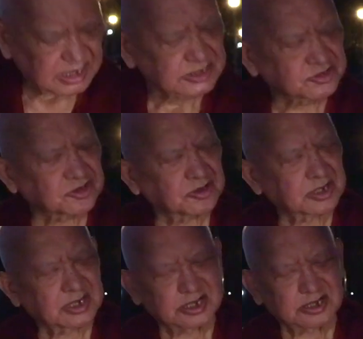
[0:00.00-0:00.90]
so,
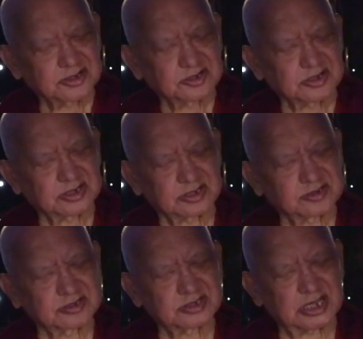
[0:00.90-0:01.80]

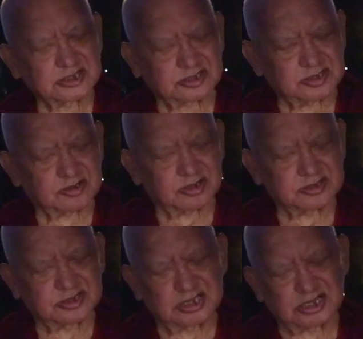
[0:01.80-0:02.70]
your
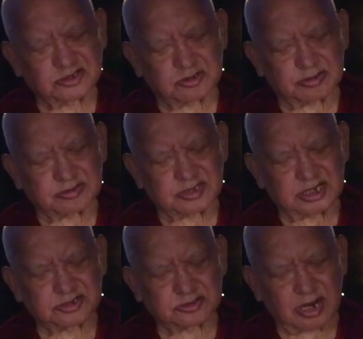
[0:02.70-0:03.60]
nature,
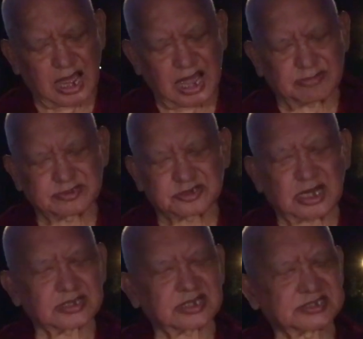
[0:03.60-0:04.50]
nature of harming to
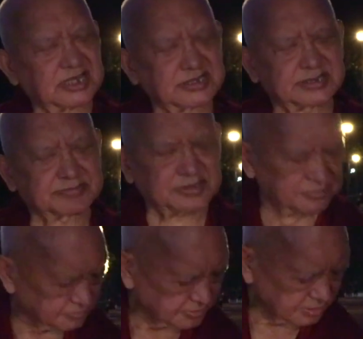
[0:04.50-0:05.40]
other sentient
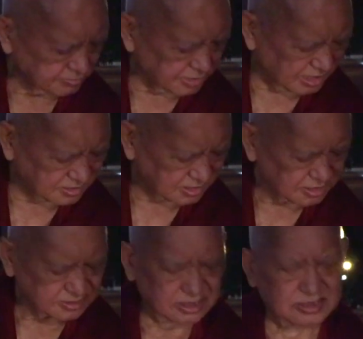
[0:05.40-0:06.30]
beings, but
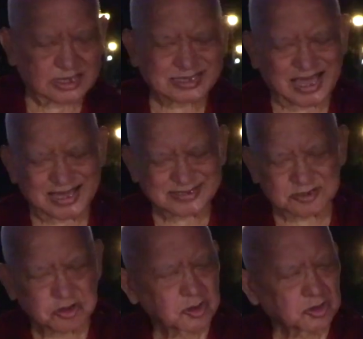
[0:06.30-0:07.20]
then on the other
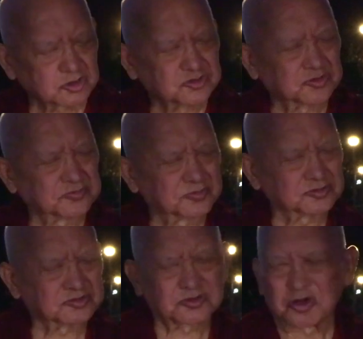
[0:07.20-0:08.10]
hand, you
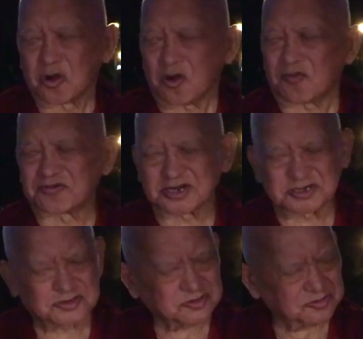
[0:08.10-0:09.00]
would do
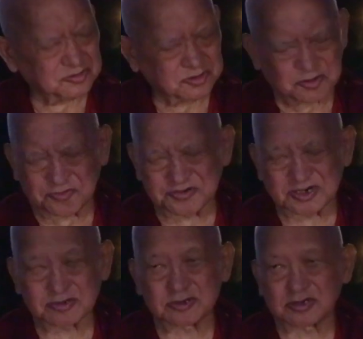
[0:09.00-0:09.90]
offerings,
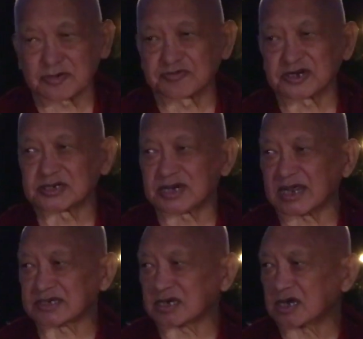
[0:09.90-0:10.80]
offering, offering
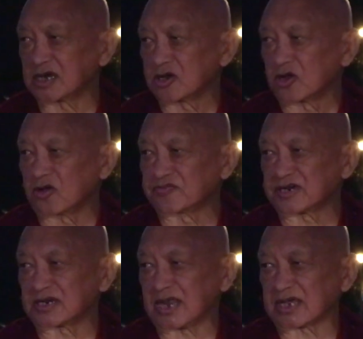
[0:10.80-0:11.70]
like,
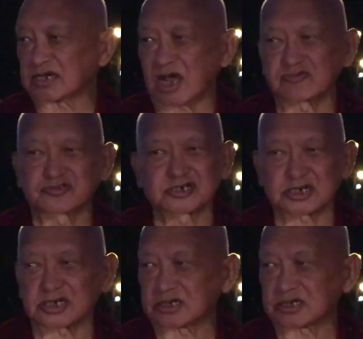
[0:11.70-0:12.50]
offering like country,